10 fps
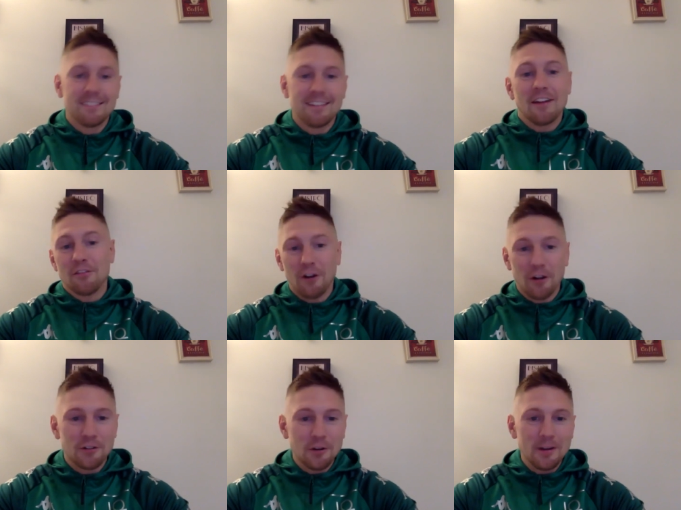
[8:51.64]
it
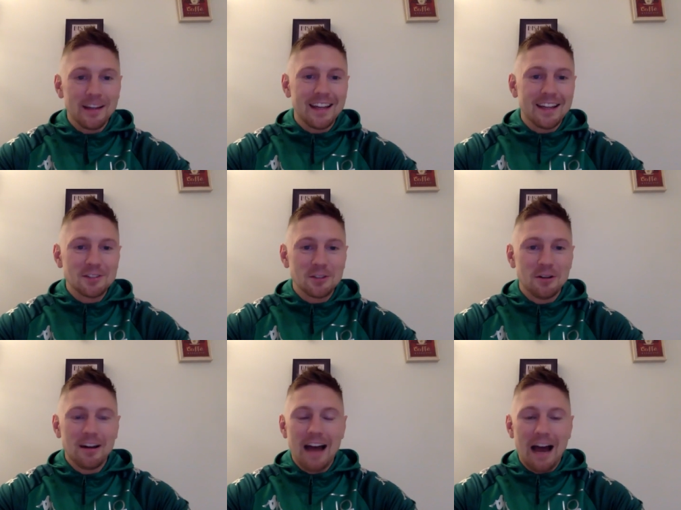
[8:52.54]
fall through again.
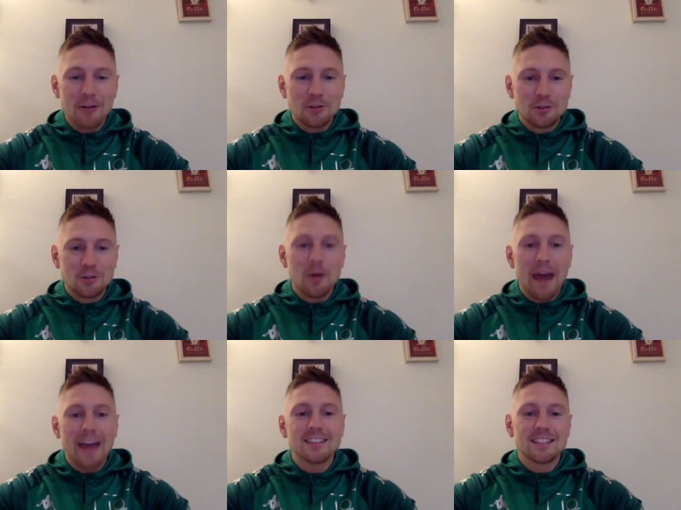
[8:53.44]
So I was so
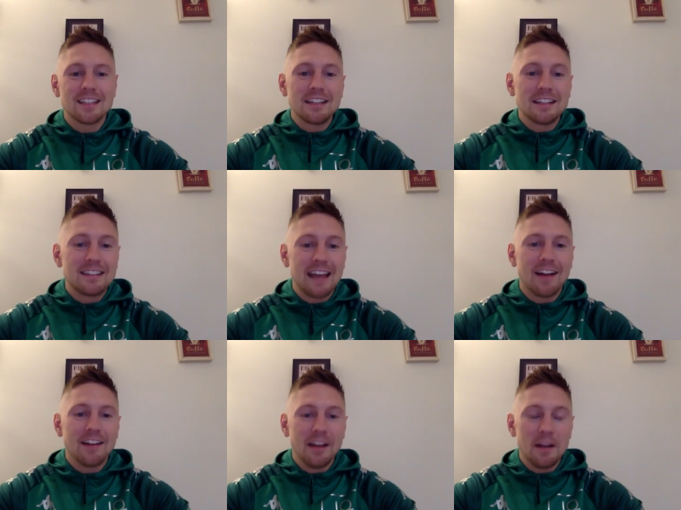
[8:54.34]
hesitant in
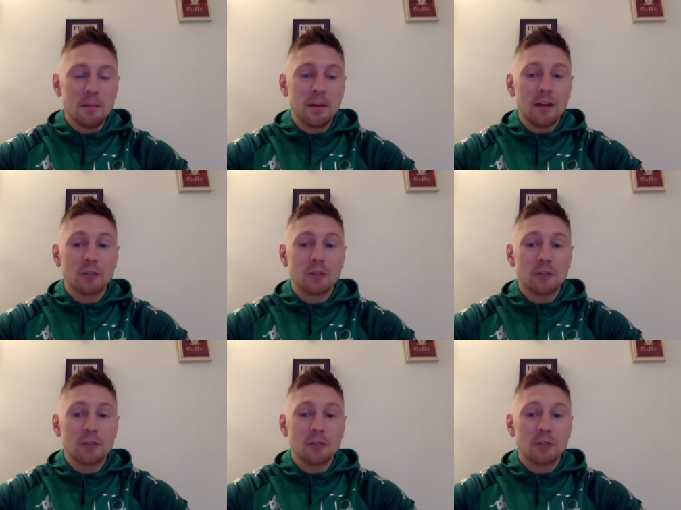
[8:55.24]
telling anybody.